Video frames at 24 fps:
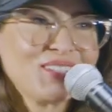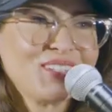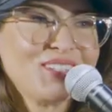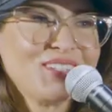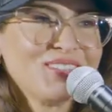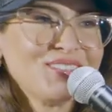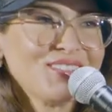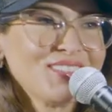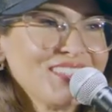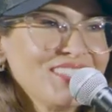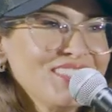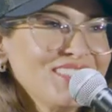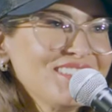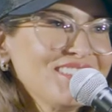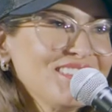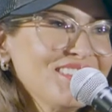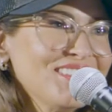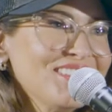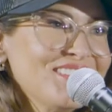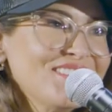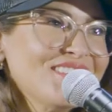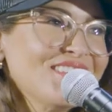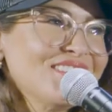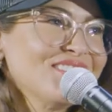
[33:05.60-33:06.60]
going to release
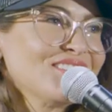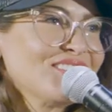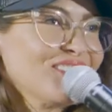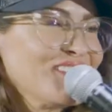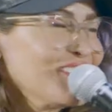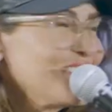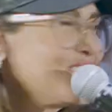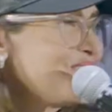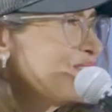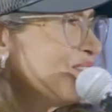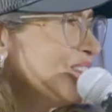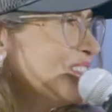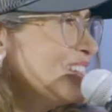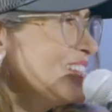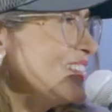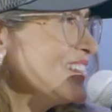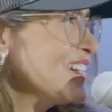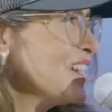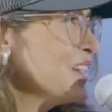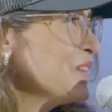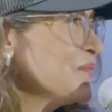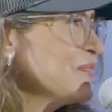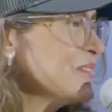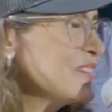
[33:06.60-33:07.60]
it around Christmas
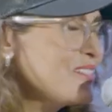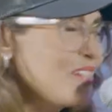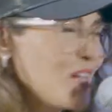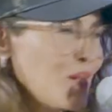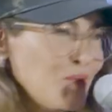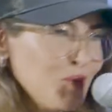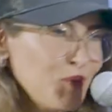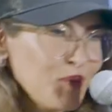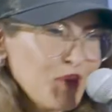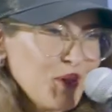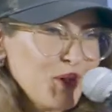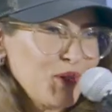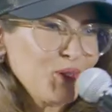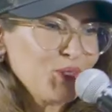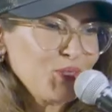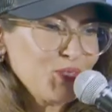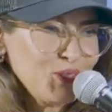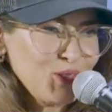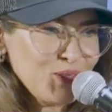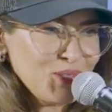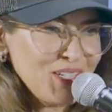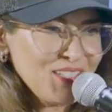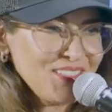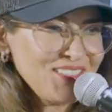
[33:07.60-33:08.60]
time. It's Tommy
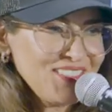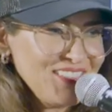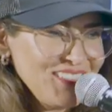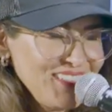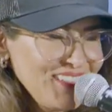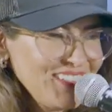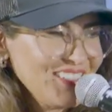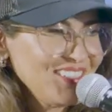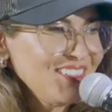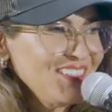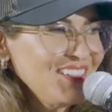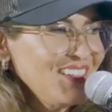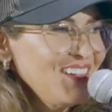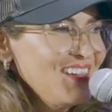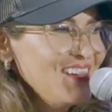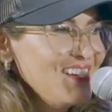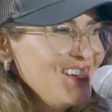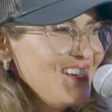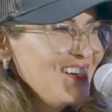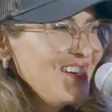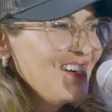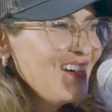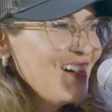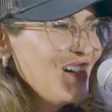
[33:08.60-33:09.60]
Wirkola directing, and
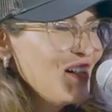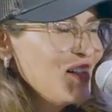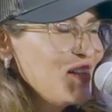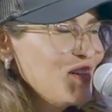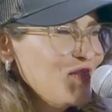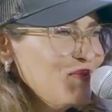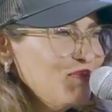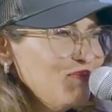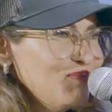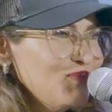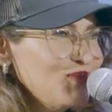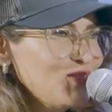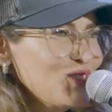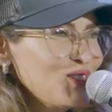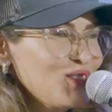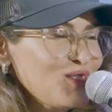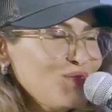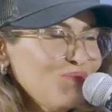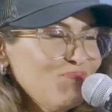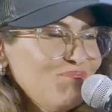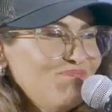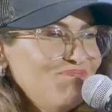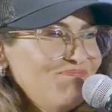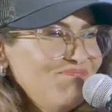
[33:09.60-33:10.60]
um,
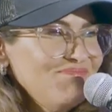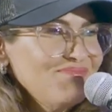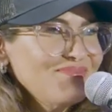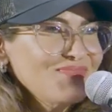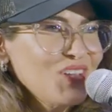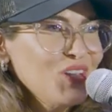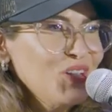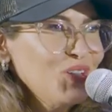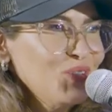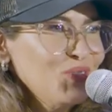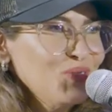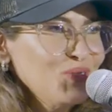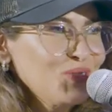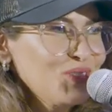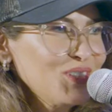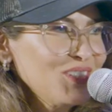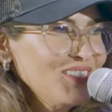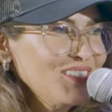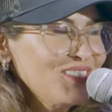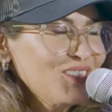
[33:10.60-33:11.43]
just a hoot.